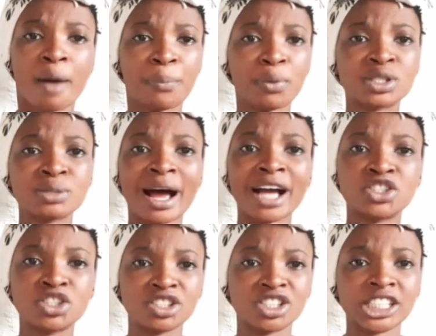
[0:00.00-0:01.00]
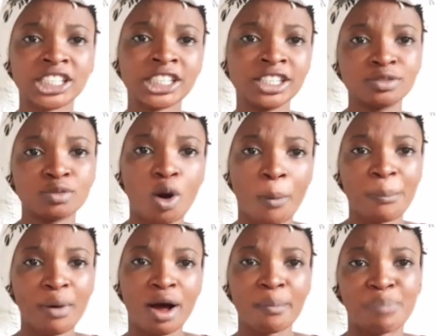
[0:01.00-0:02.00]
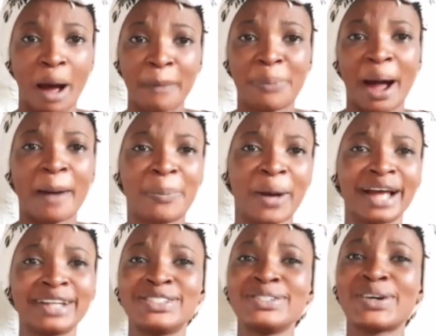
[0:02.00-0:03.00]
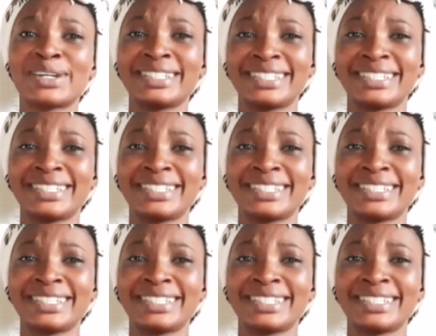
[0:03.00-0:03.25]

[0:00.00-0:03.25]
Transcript: put matches, the thing go burn, pam pam pam.